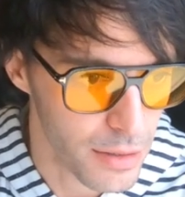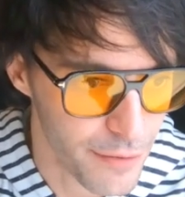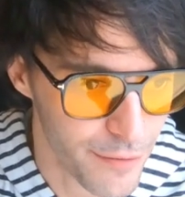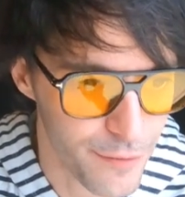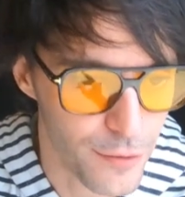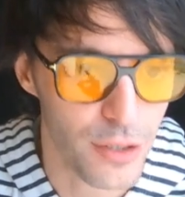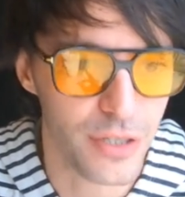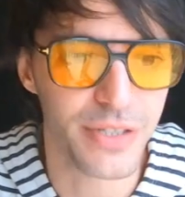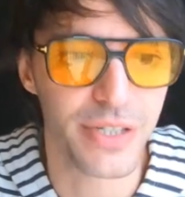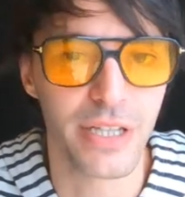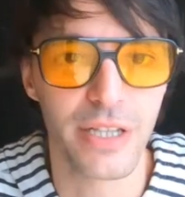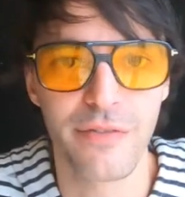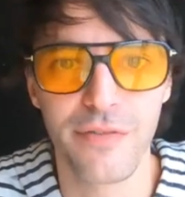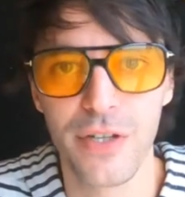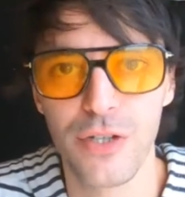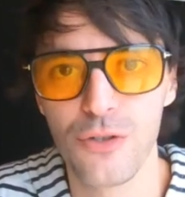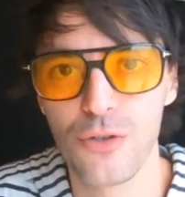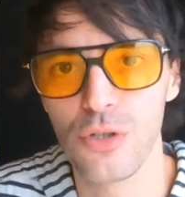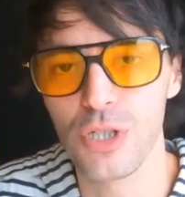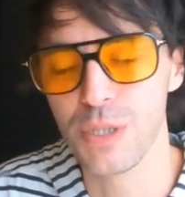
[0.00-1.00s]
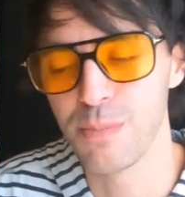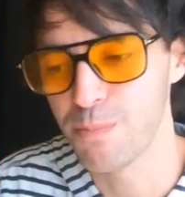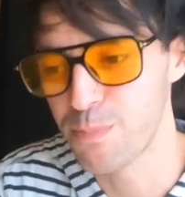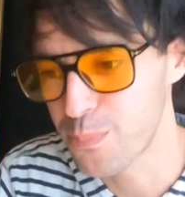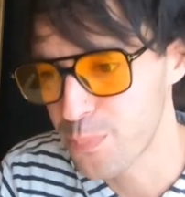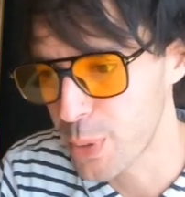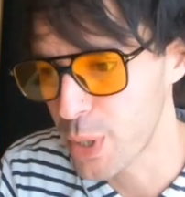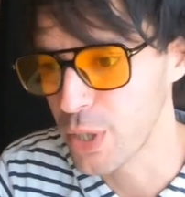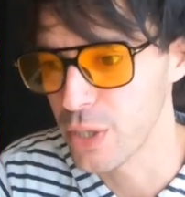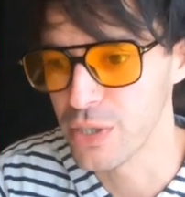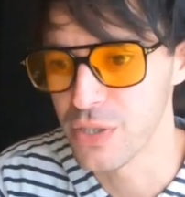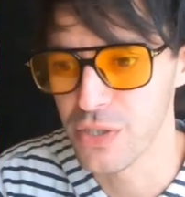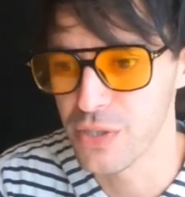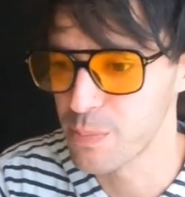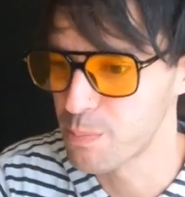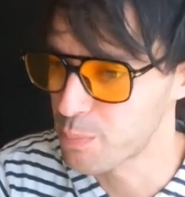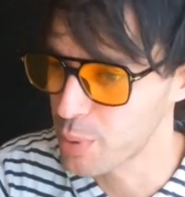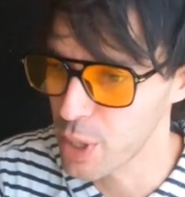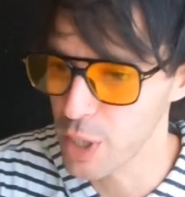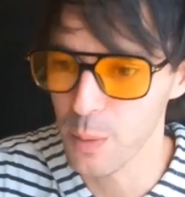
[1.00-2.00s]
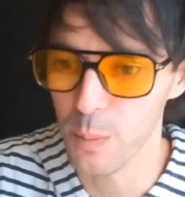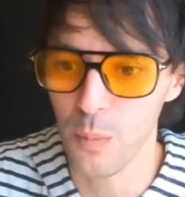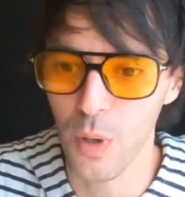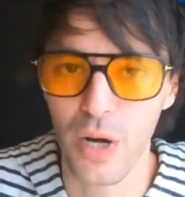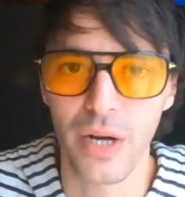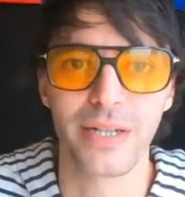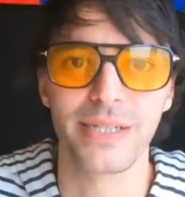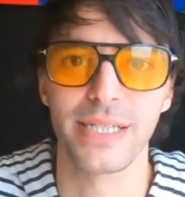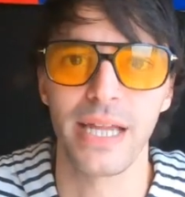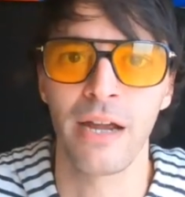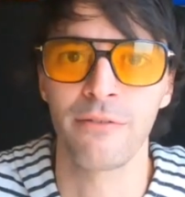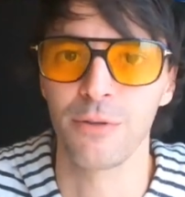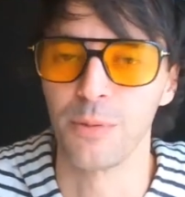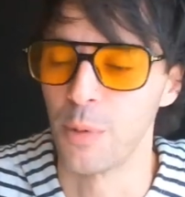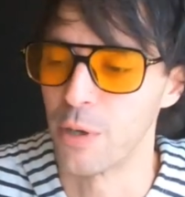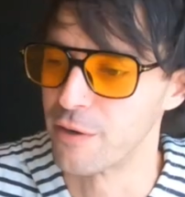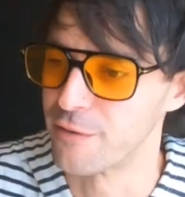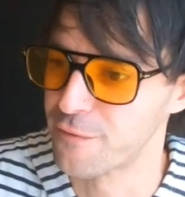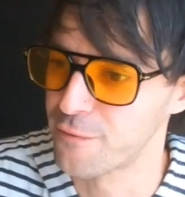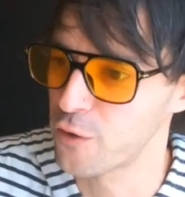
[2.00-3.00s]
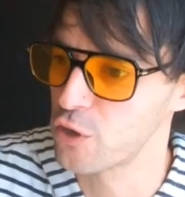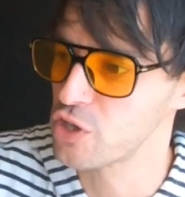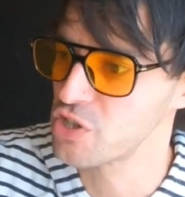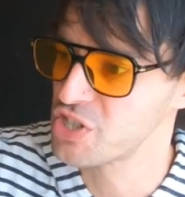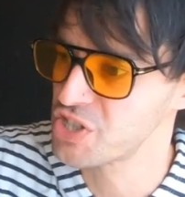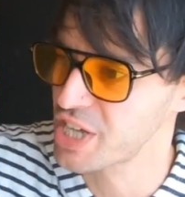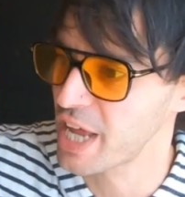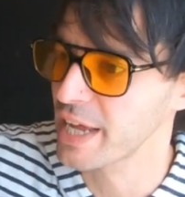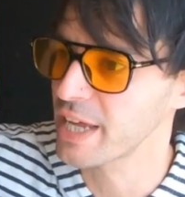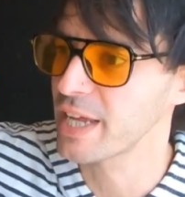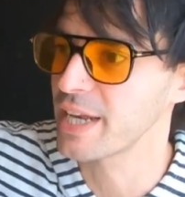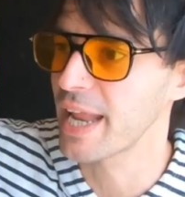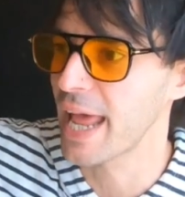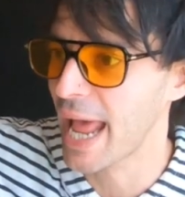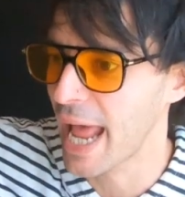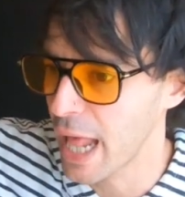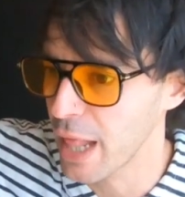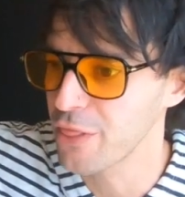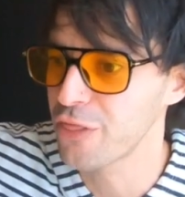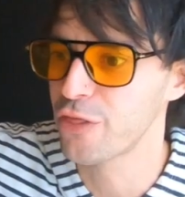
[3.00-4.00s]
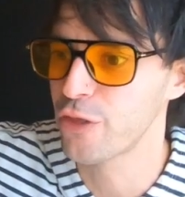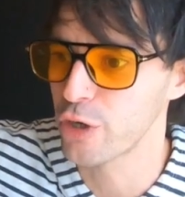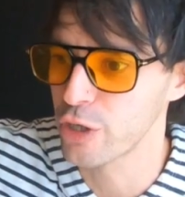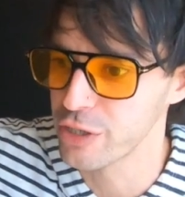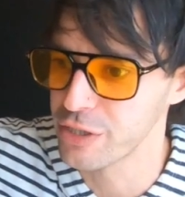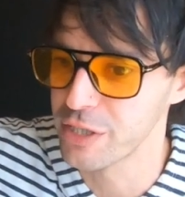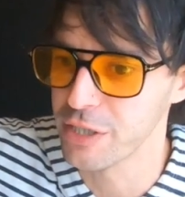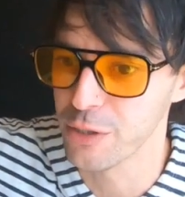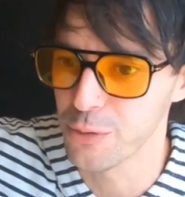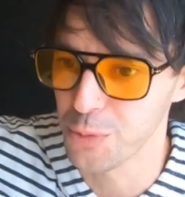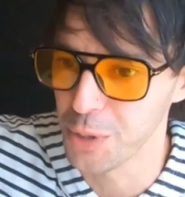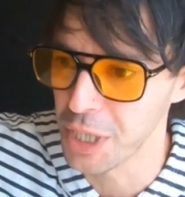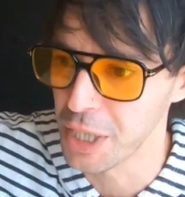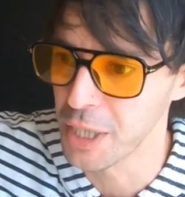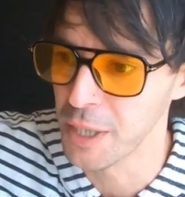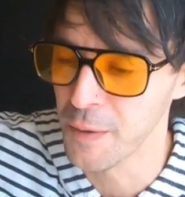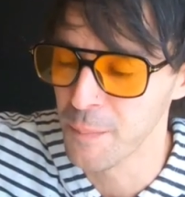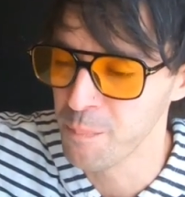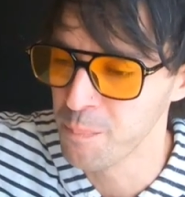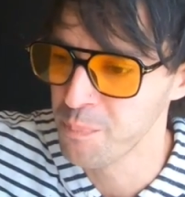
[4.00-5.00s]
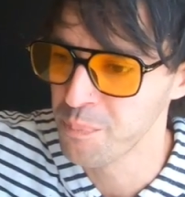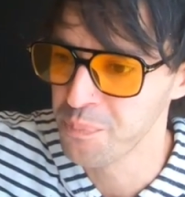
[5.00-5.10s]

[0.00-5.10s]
the first individuals burnt marks everywhere. First, second, and third degree.